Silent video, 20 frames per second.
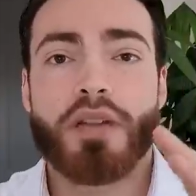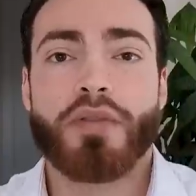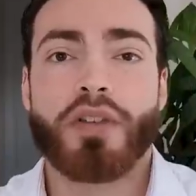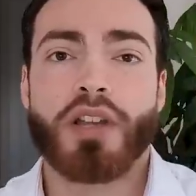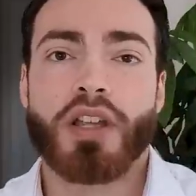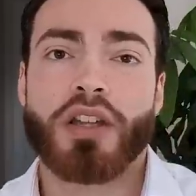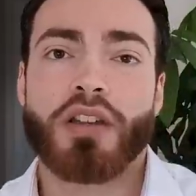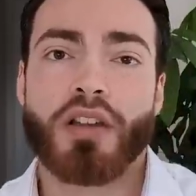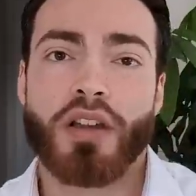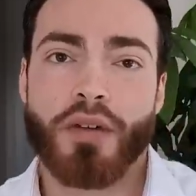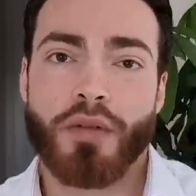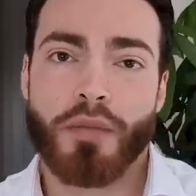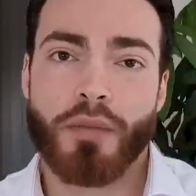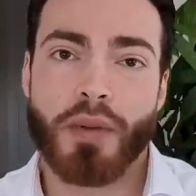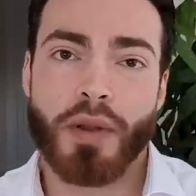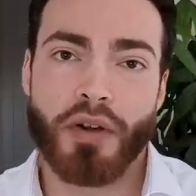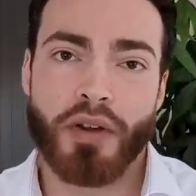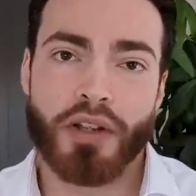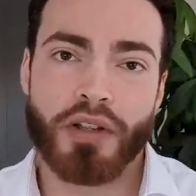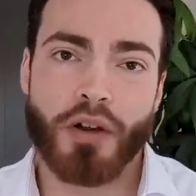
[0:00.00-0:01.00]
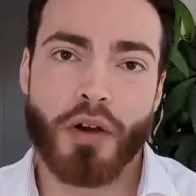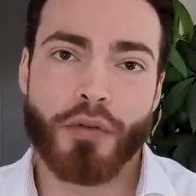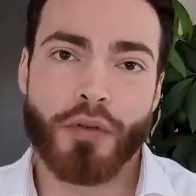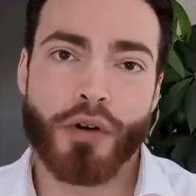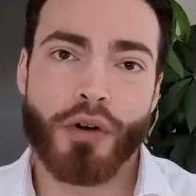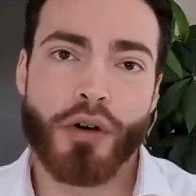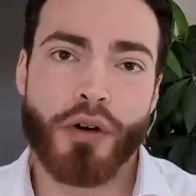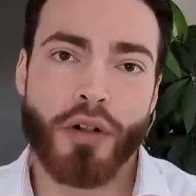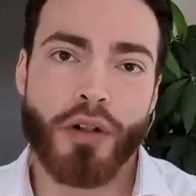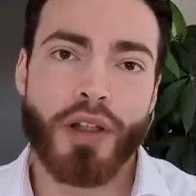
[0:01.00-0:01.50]
but even in the period
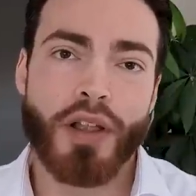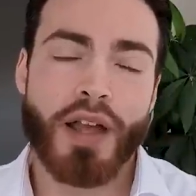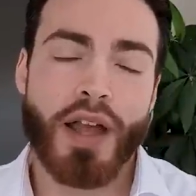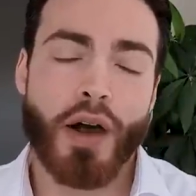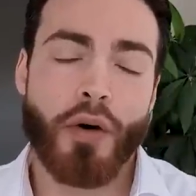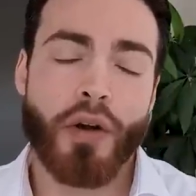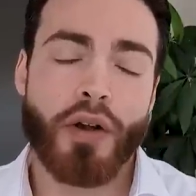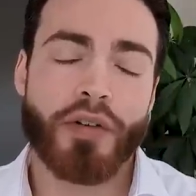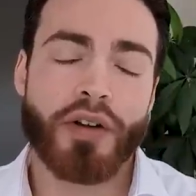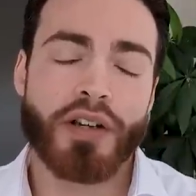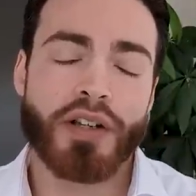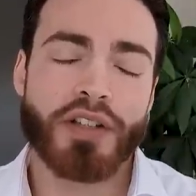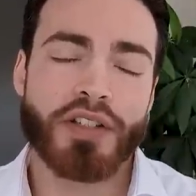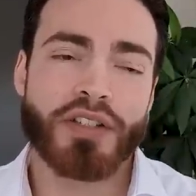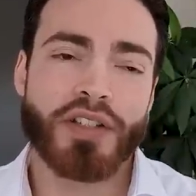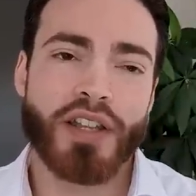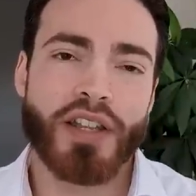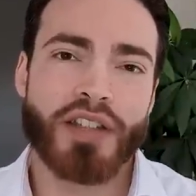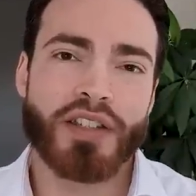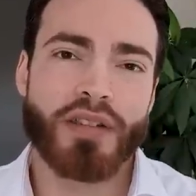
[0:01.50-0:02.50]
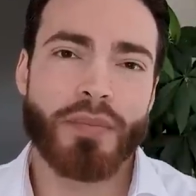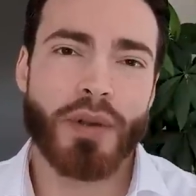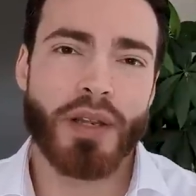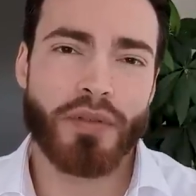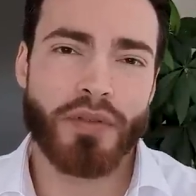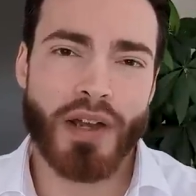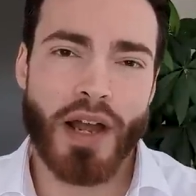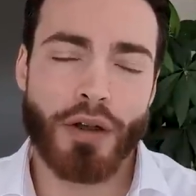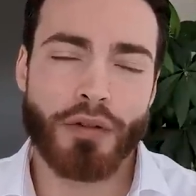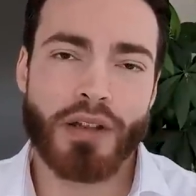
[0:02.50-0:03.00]
overall. However, this study is a
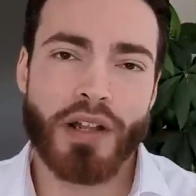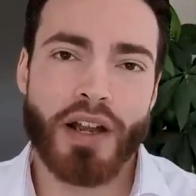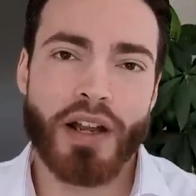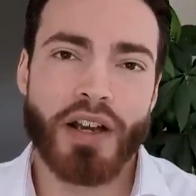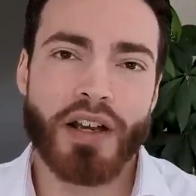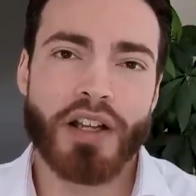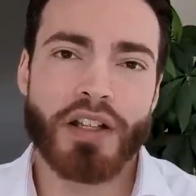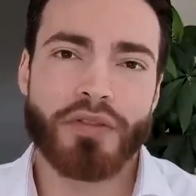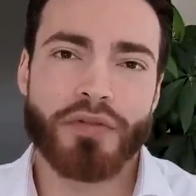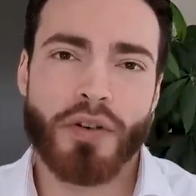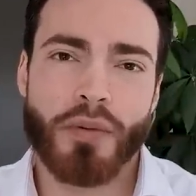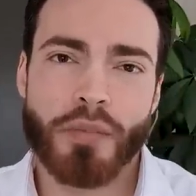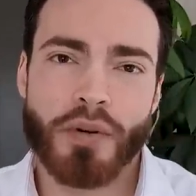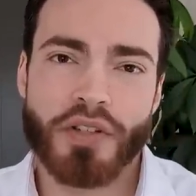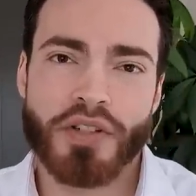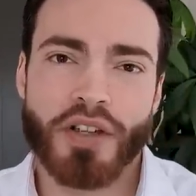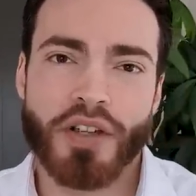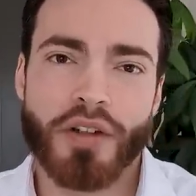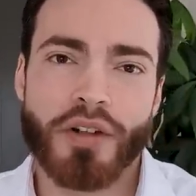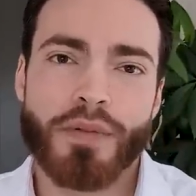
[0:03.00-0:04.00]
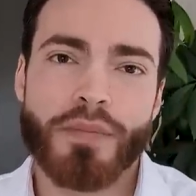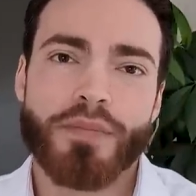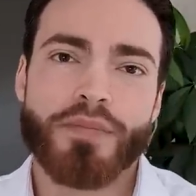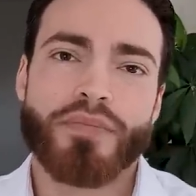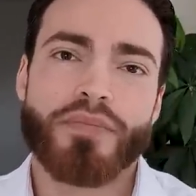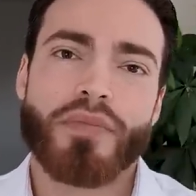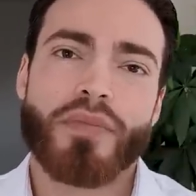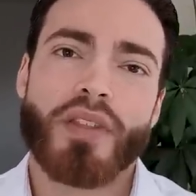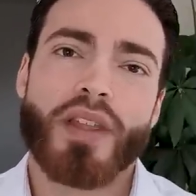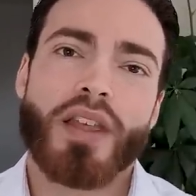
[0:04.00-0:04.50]
bit of an outlier. It's from Brazil.
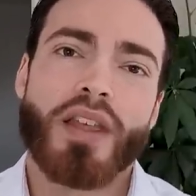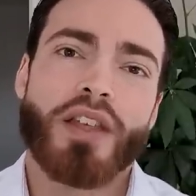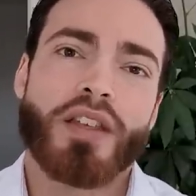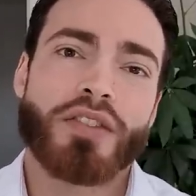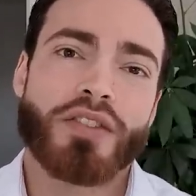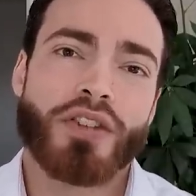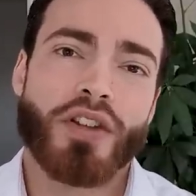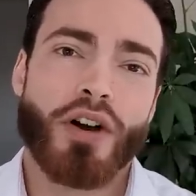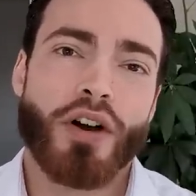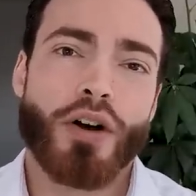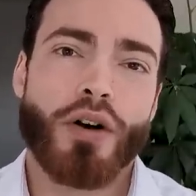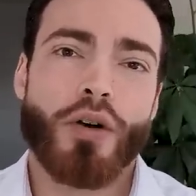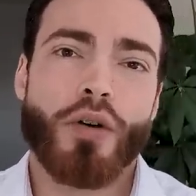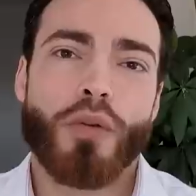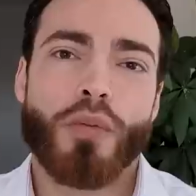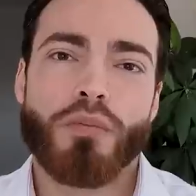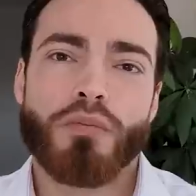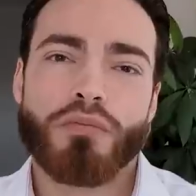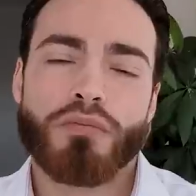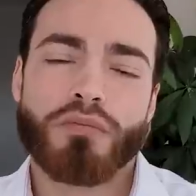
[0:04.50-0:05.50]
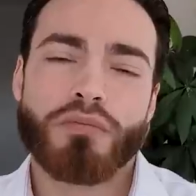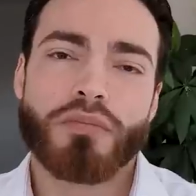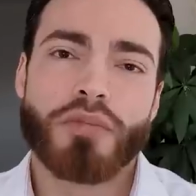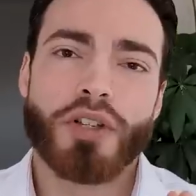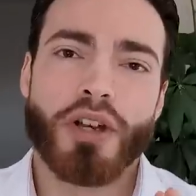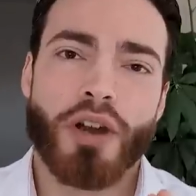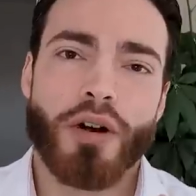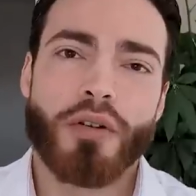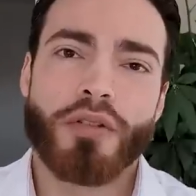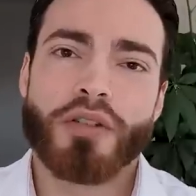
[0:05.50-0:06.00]
So,
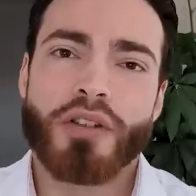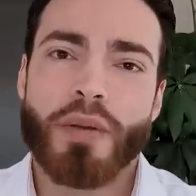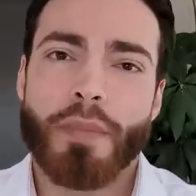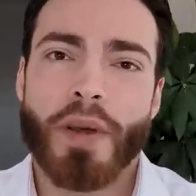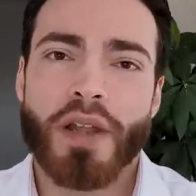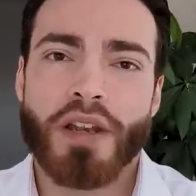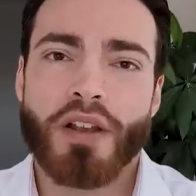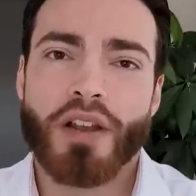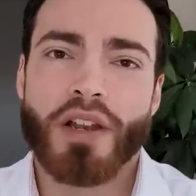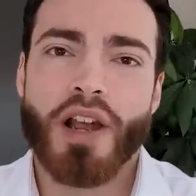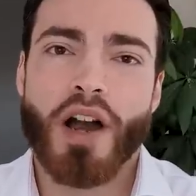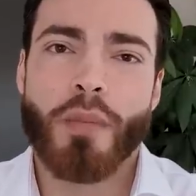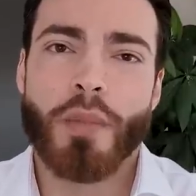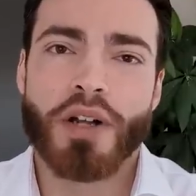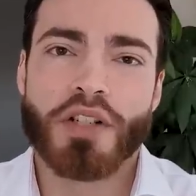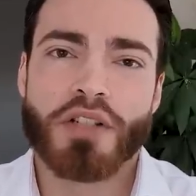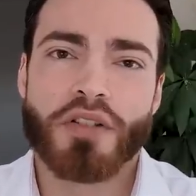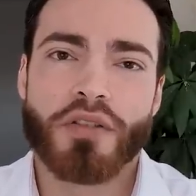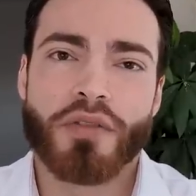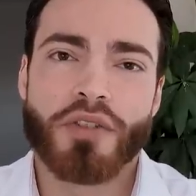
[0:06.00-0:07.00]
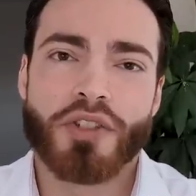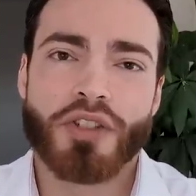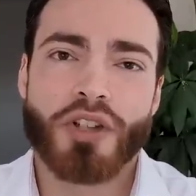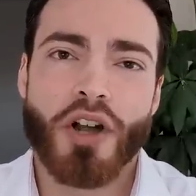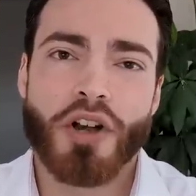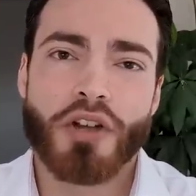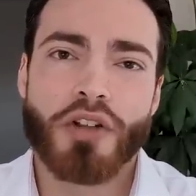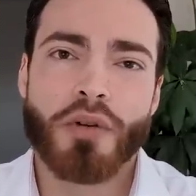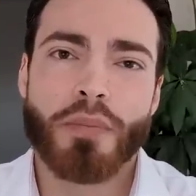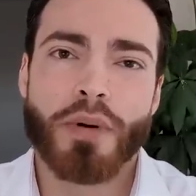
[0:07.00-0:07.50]
you know, depending on how much
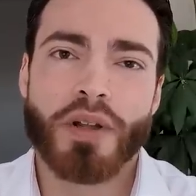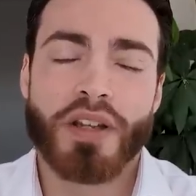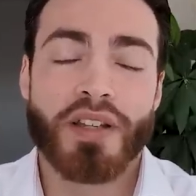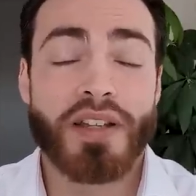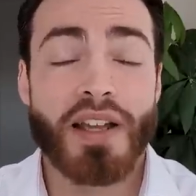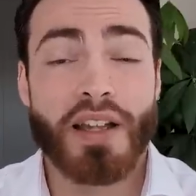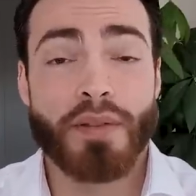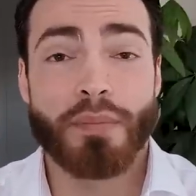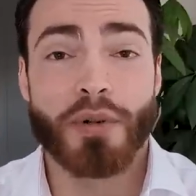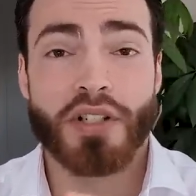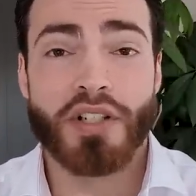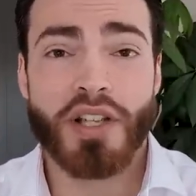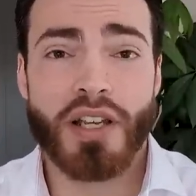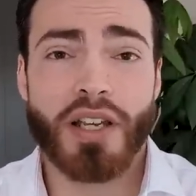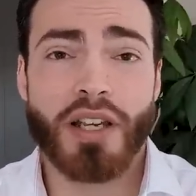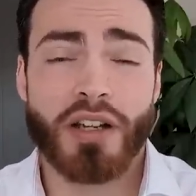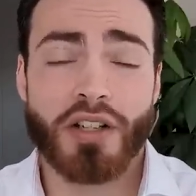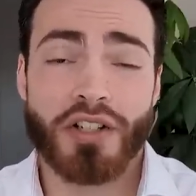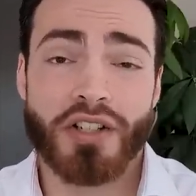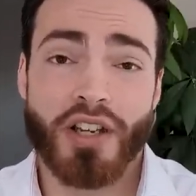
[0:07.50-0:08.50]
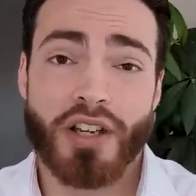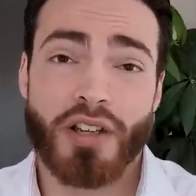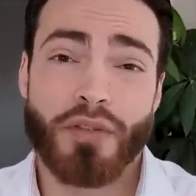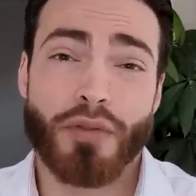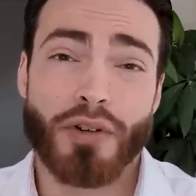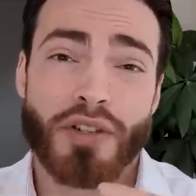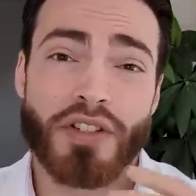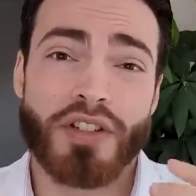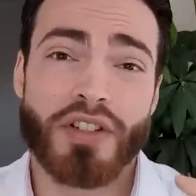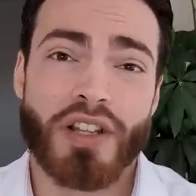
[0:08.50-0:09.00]
stock you put in that particular study
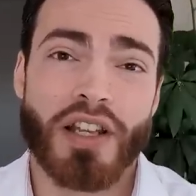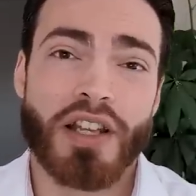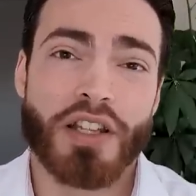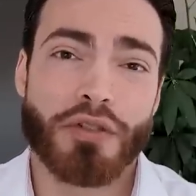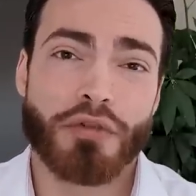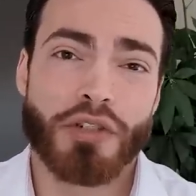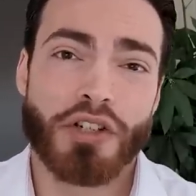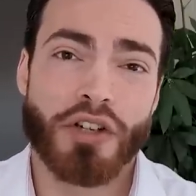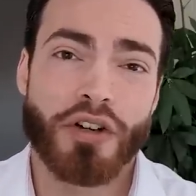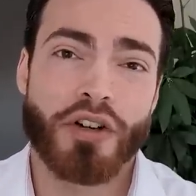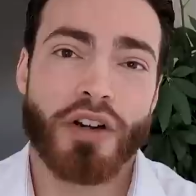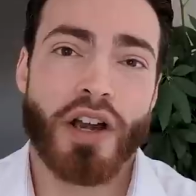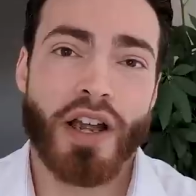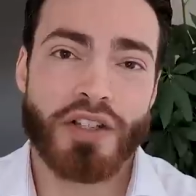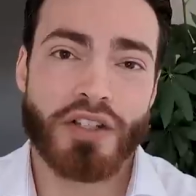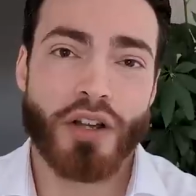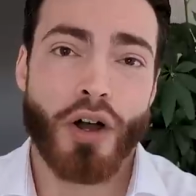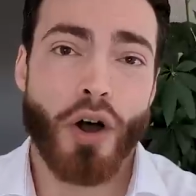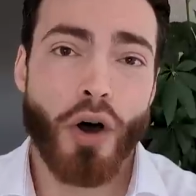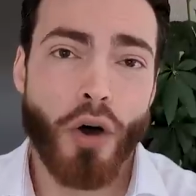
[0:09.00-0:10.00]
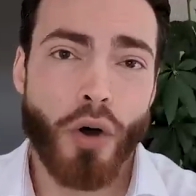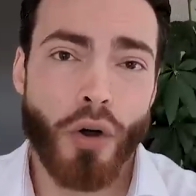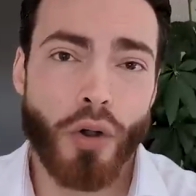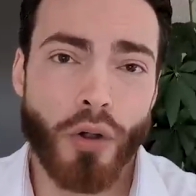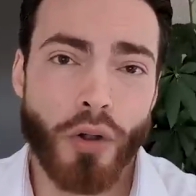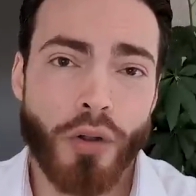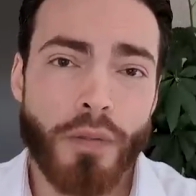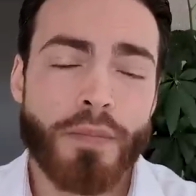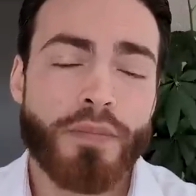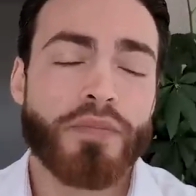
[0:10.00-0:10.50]
versus the literature as a
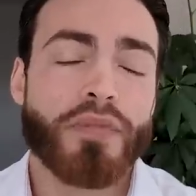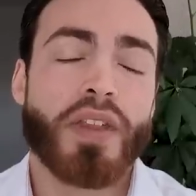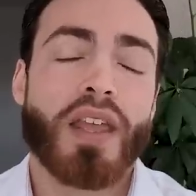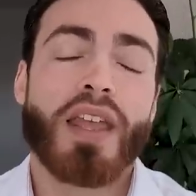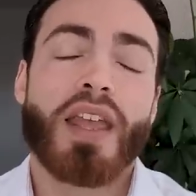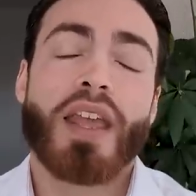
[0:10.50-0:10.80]
whole,